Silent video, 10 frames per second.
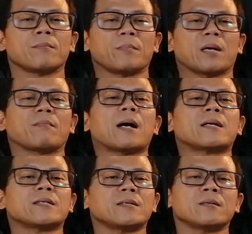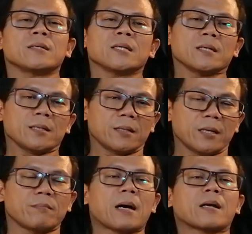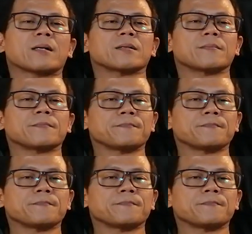make money in the market.